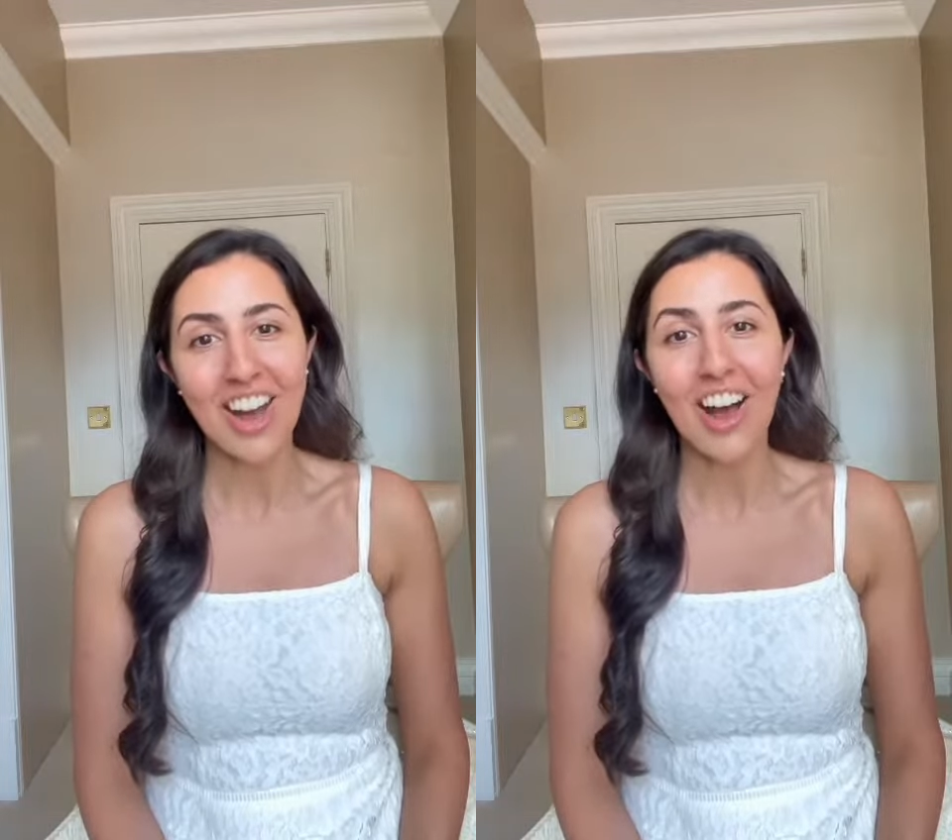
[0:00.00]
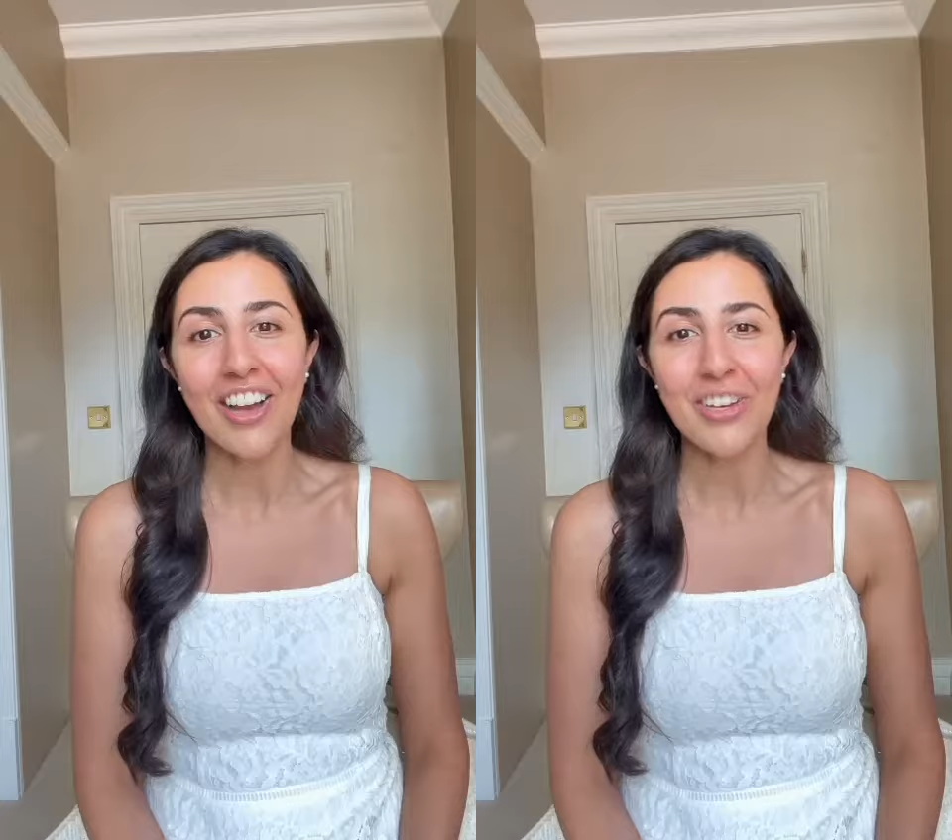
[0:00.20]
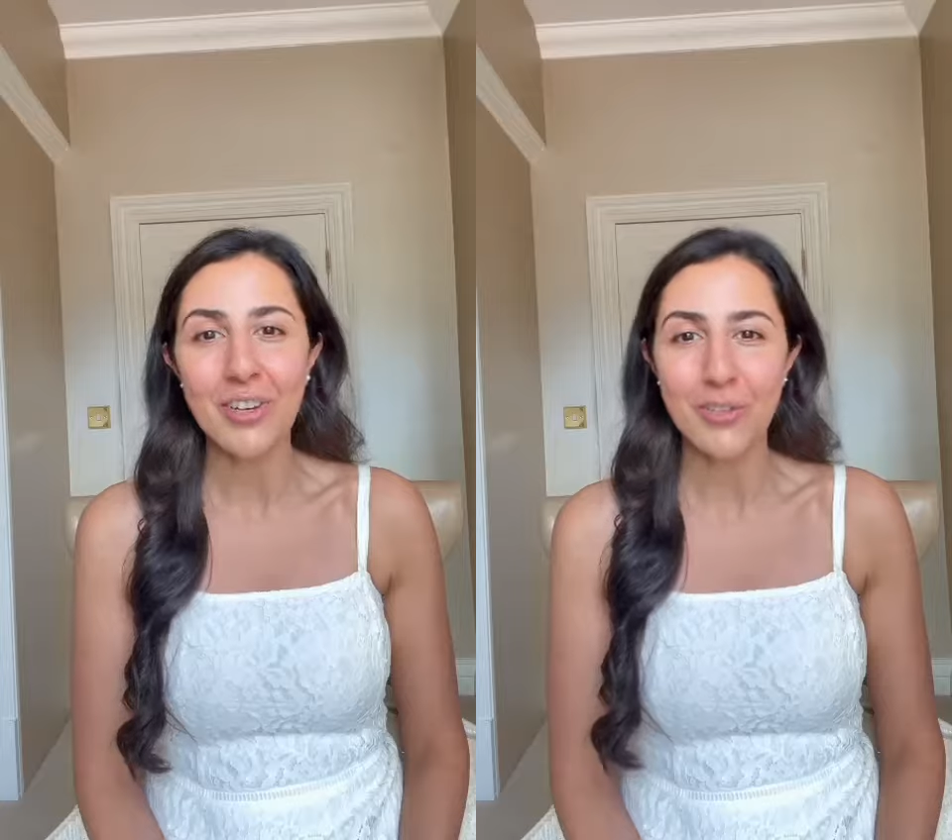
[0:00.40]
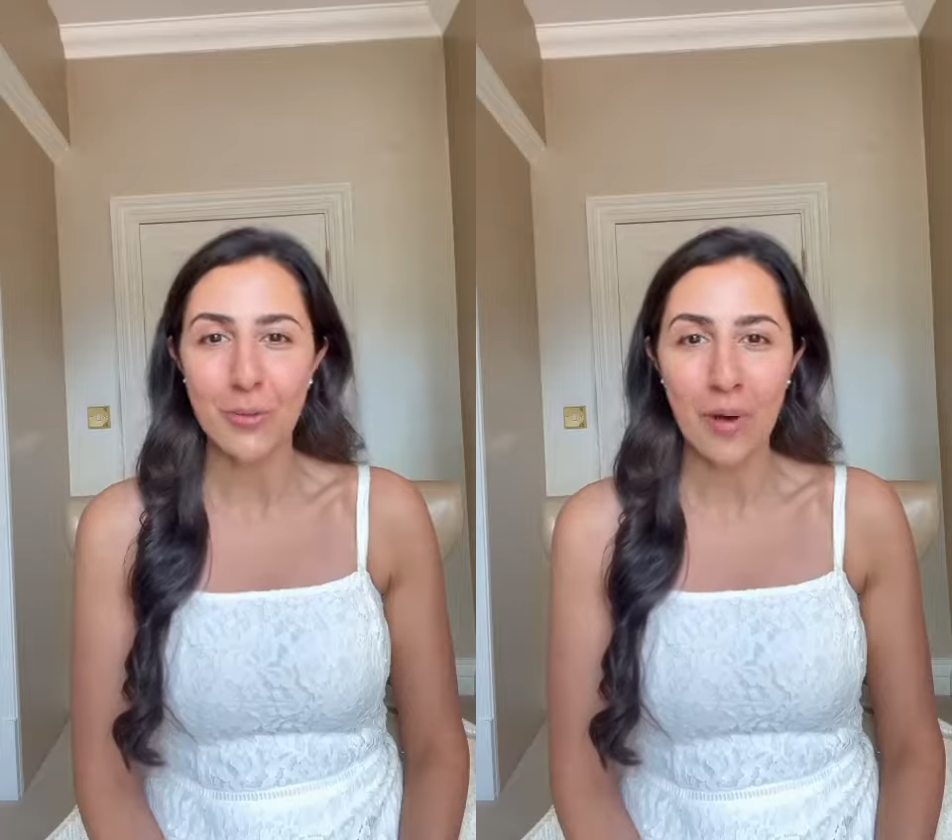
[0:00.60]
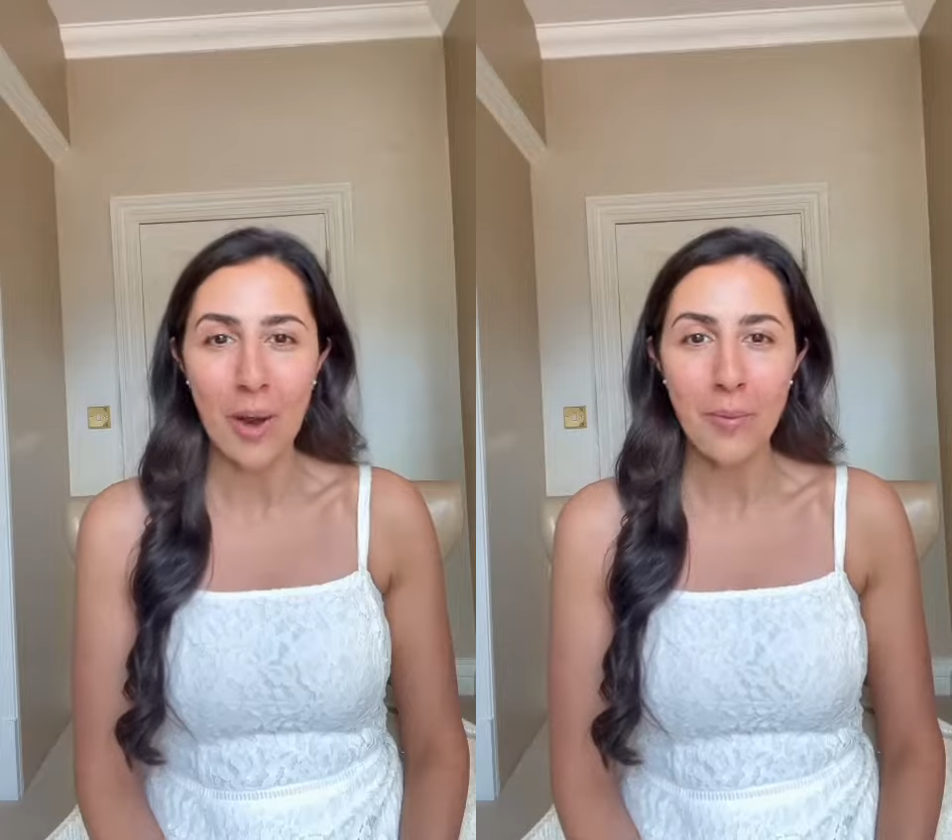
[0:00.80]
I use for
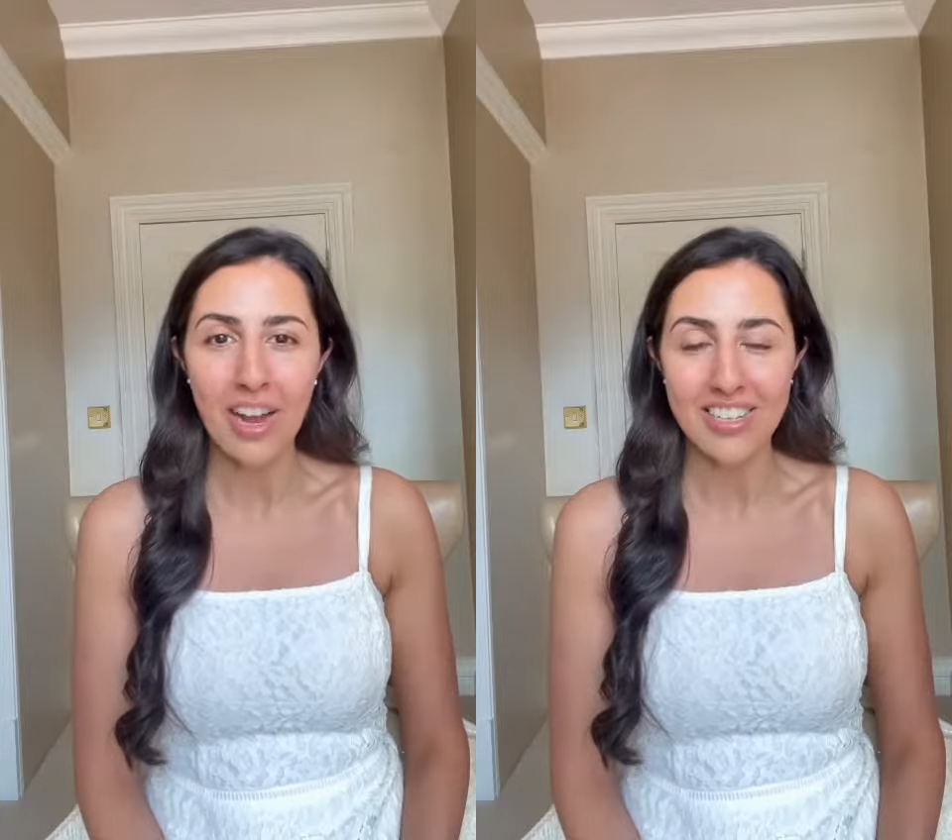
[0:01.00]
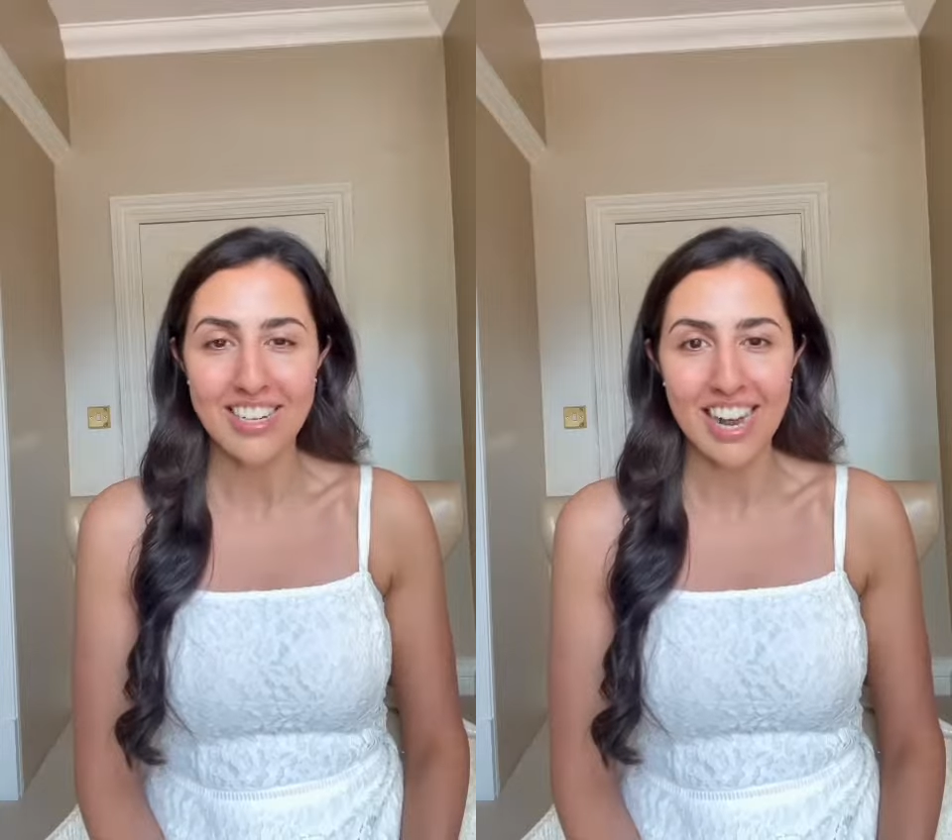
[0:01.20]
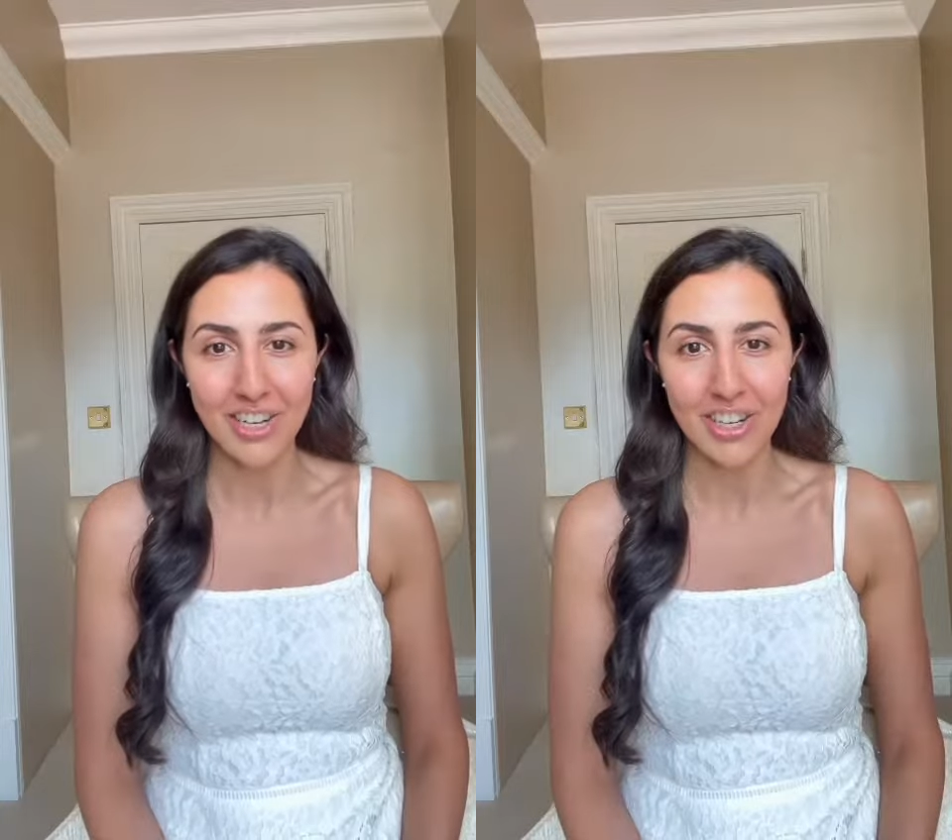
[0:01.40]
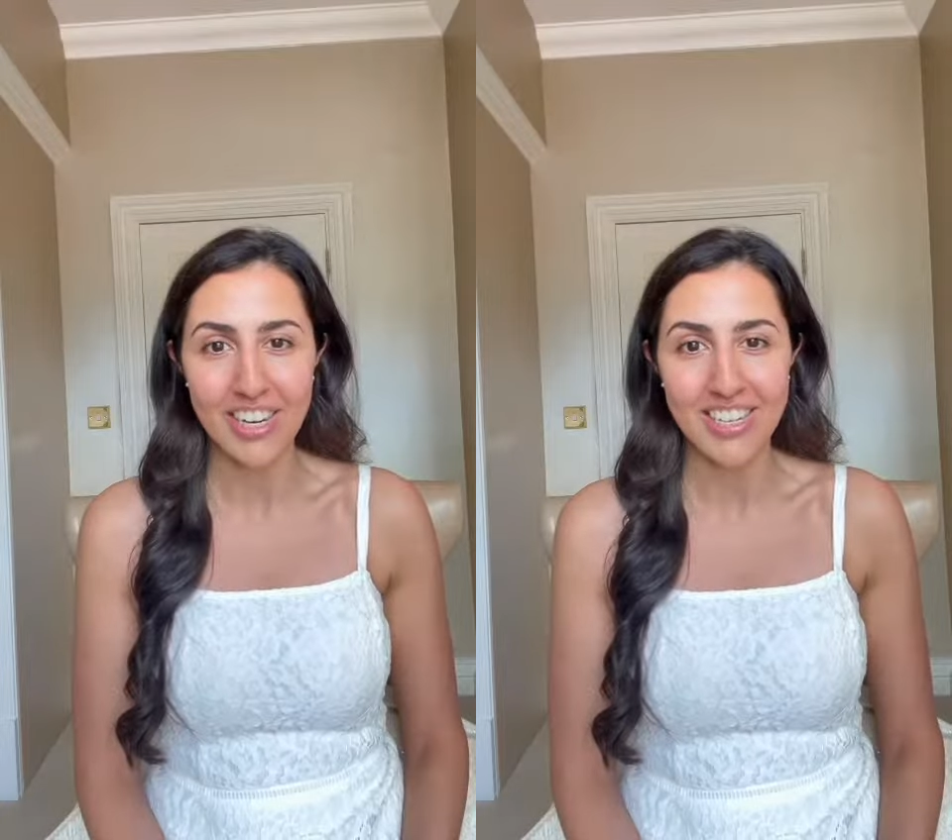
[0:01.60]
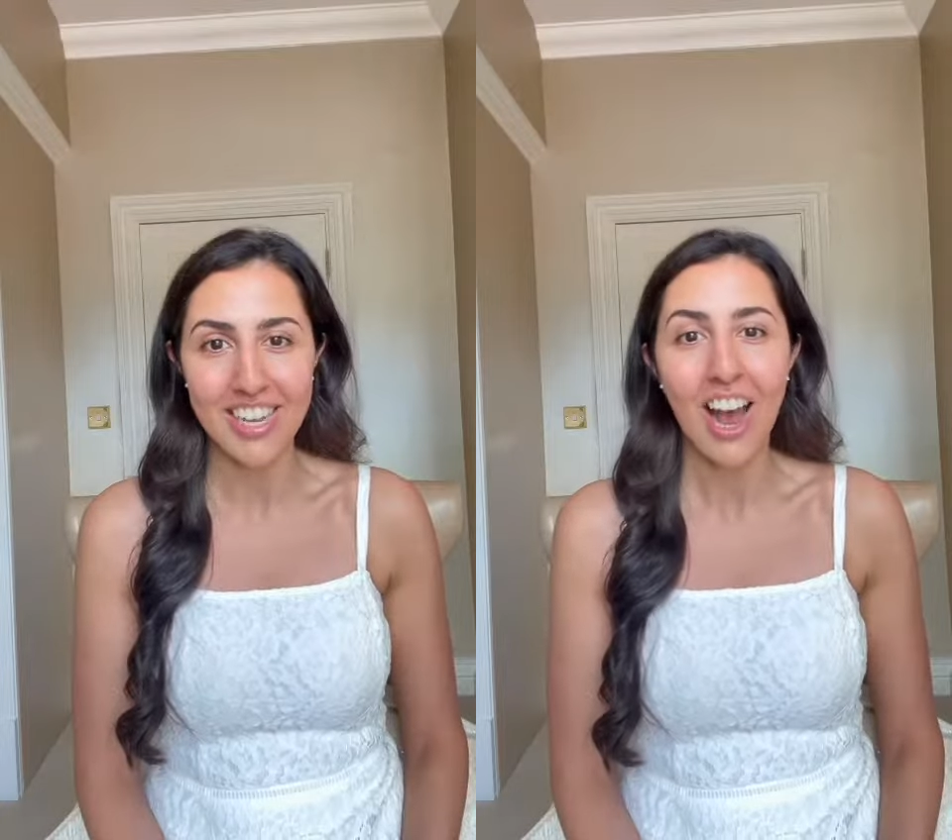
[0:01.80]
my brows and lashes